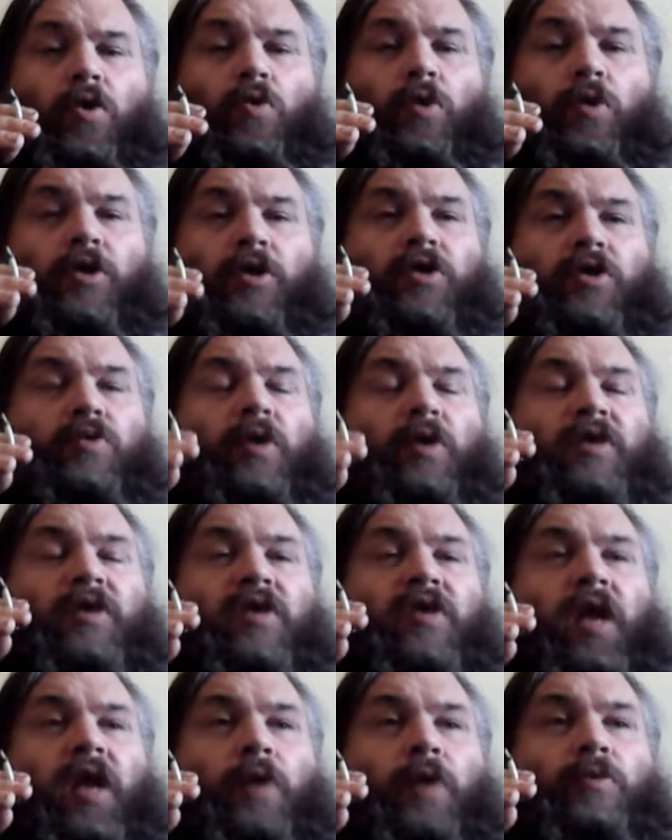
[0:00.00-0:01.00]
which
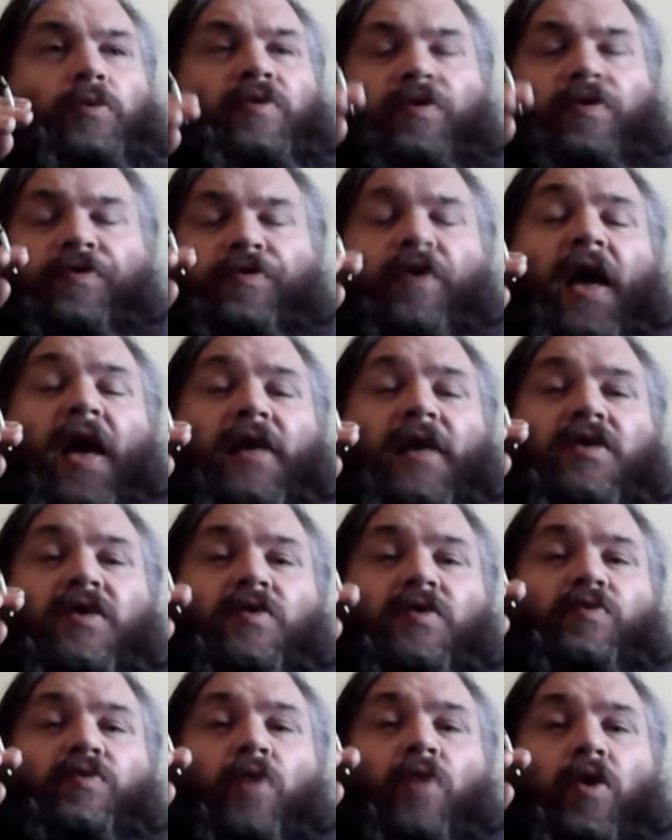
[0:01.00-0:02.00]
resonate with the
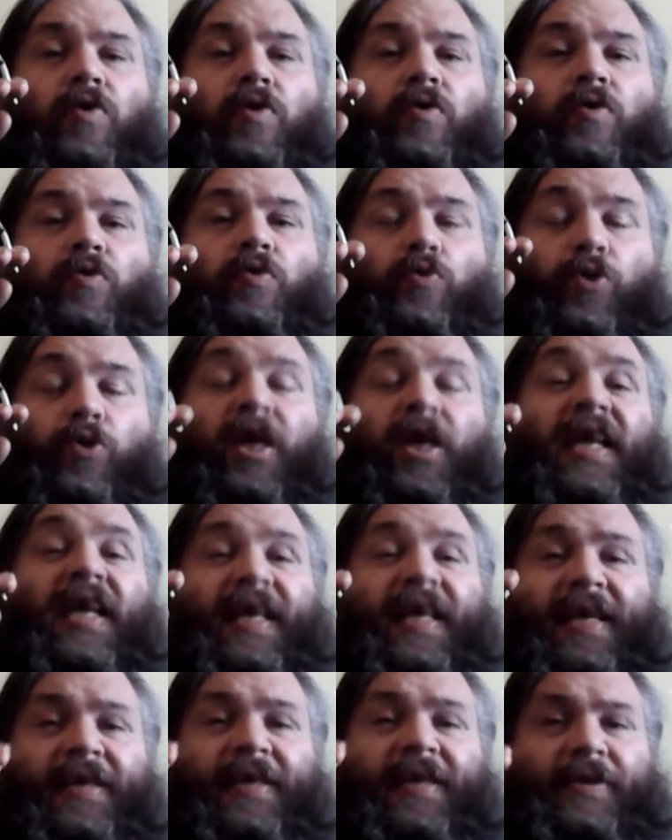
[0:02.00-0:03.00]
facts of what
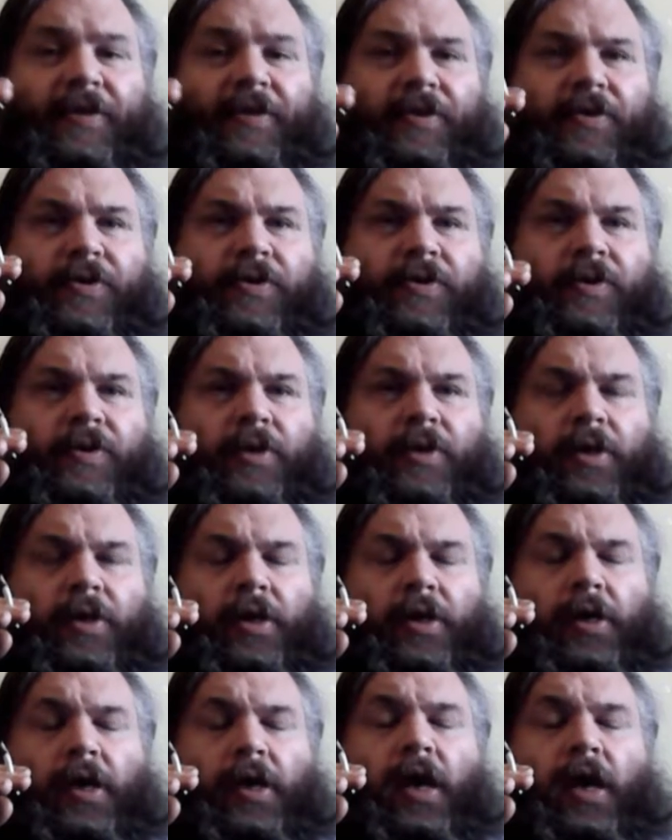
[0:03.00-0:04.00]
really is.
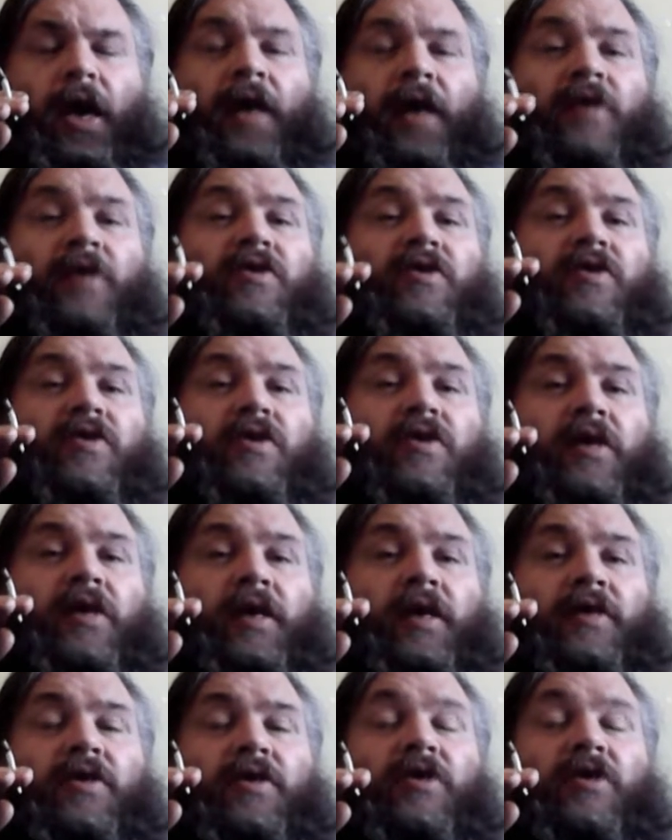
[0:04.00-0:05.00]
And
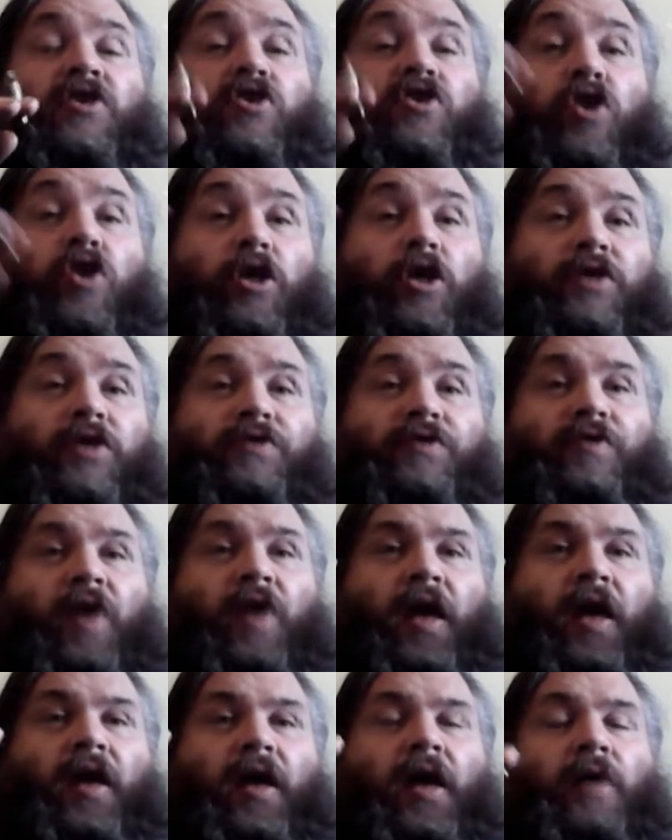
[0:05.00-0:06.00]
it's a search for
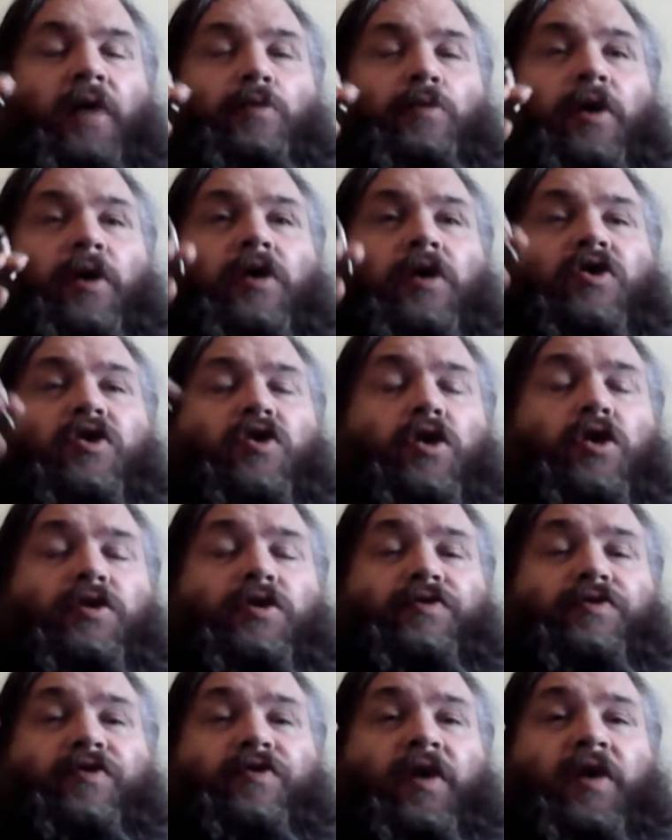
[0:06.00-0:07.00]
that. And when you search
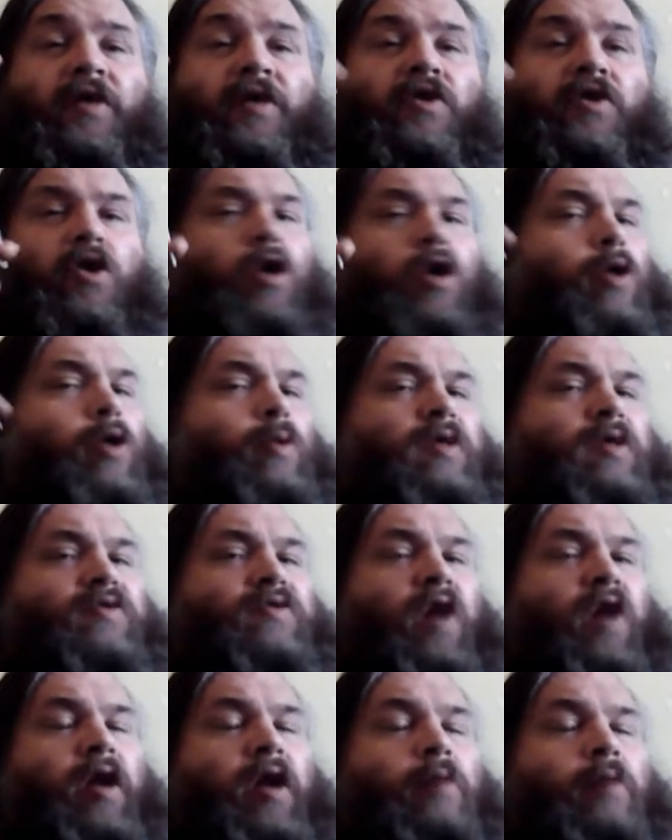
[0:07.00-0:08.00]
for things, you don't always
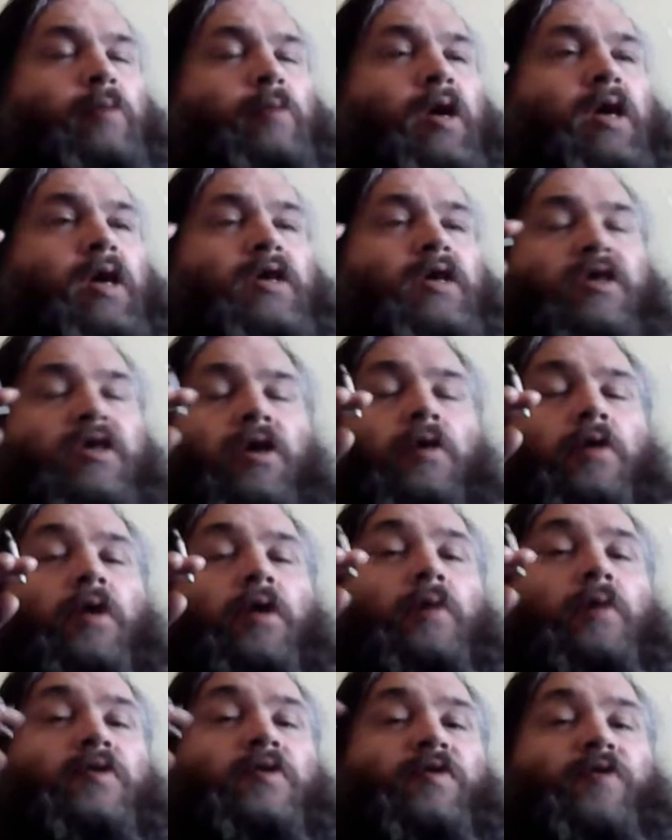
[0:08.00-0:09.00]
find them.
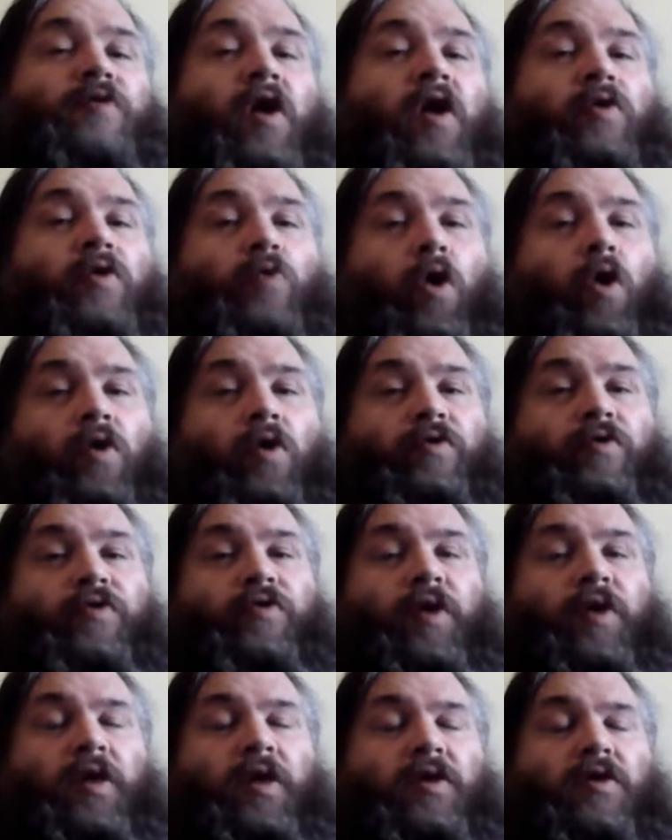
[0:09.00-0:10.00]
Sometimes you find wrong
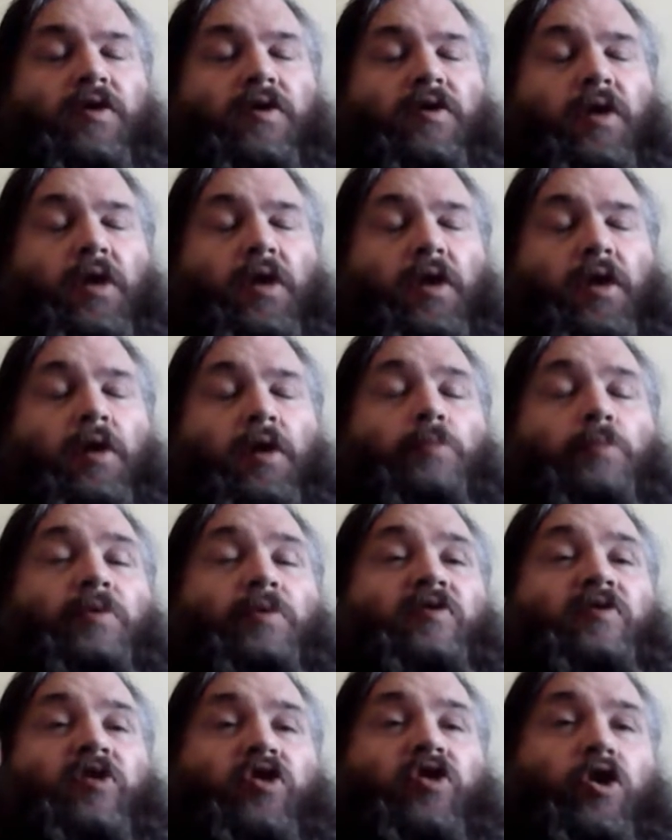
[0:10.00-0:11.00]
things,
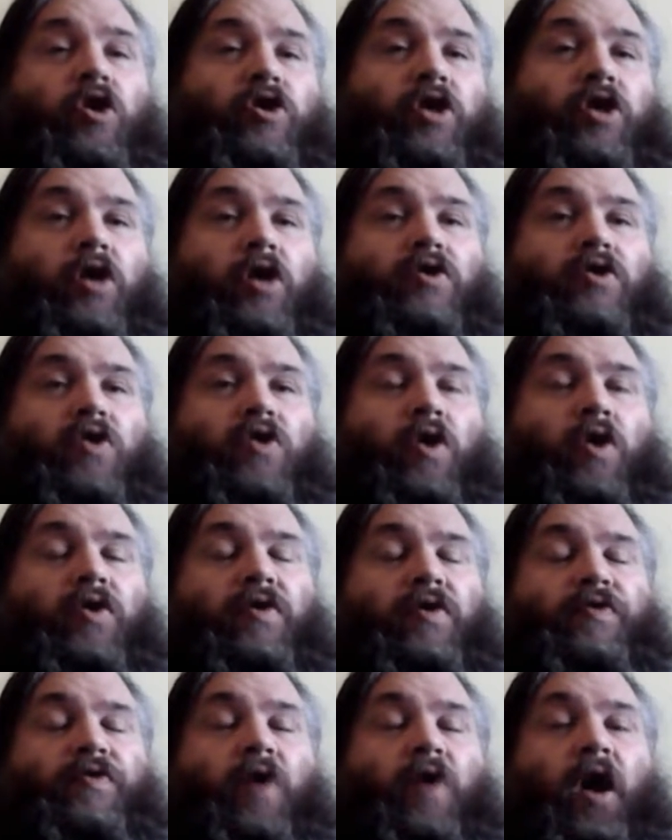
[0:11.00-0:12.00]
but the search goes on
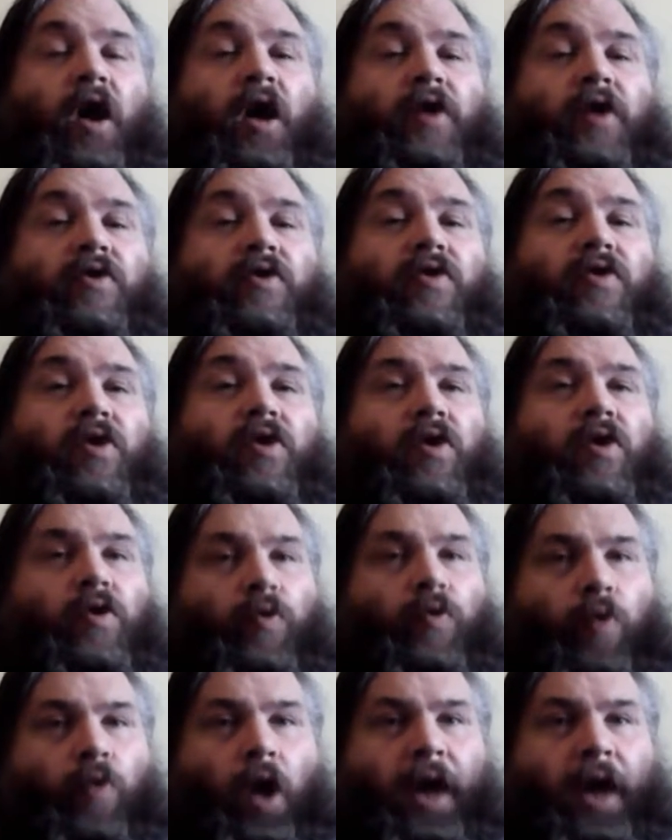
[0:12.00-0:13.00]
to find
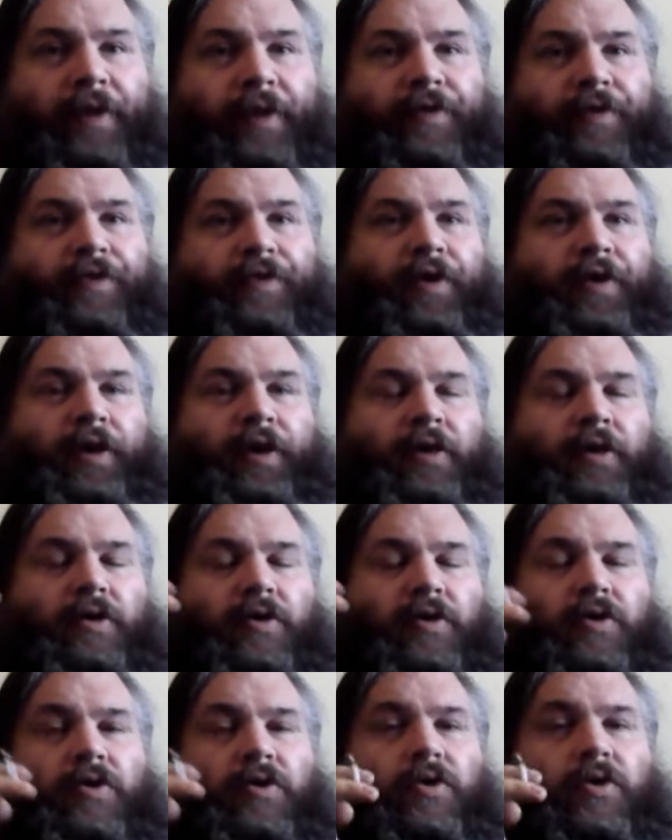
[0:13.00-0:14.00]
right
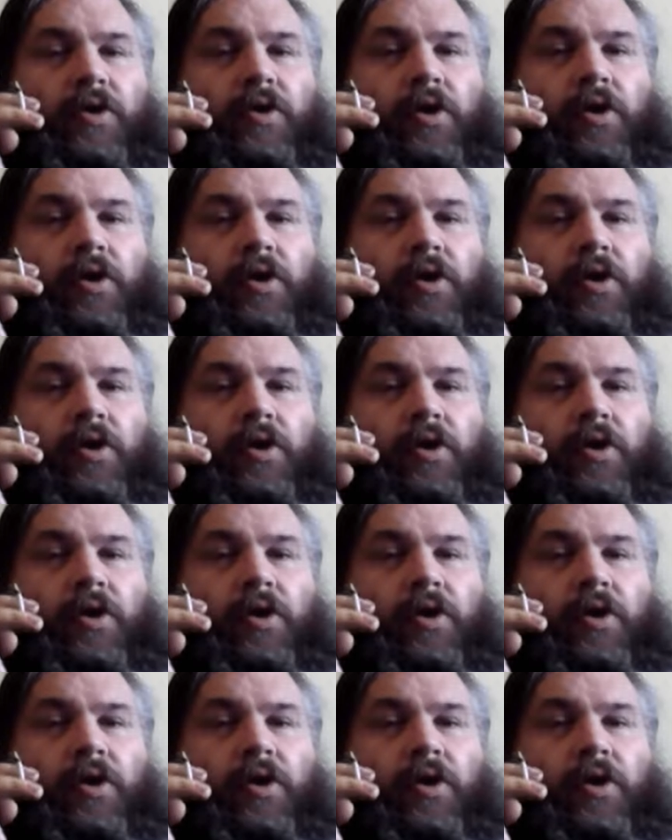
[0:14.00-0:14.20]
things.